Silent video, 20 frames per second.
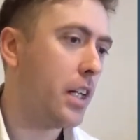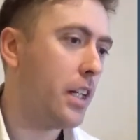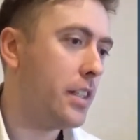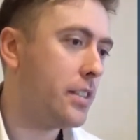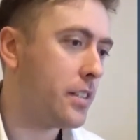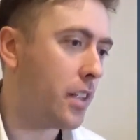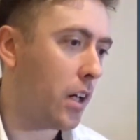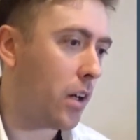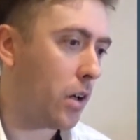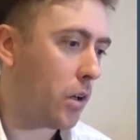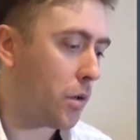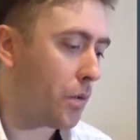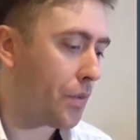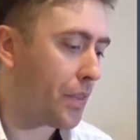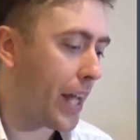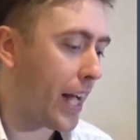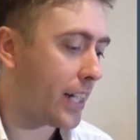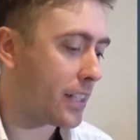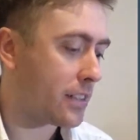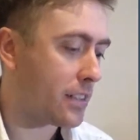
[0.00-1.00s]
So
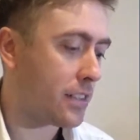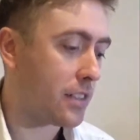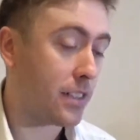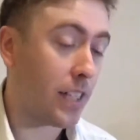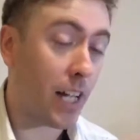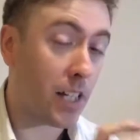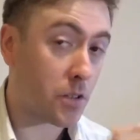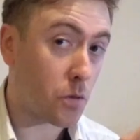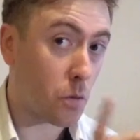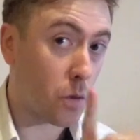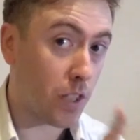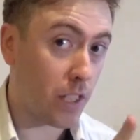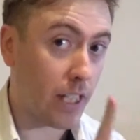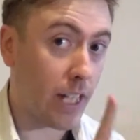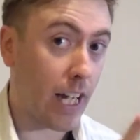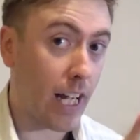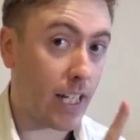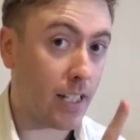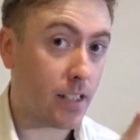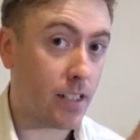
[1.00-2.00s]
that's really
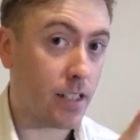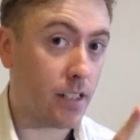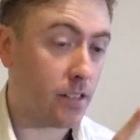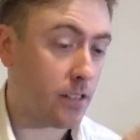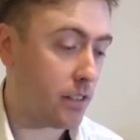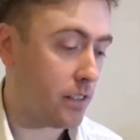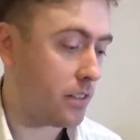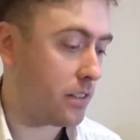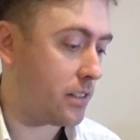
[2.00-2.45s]
handy to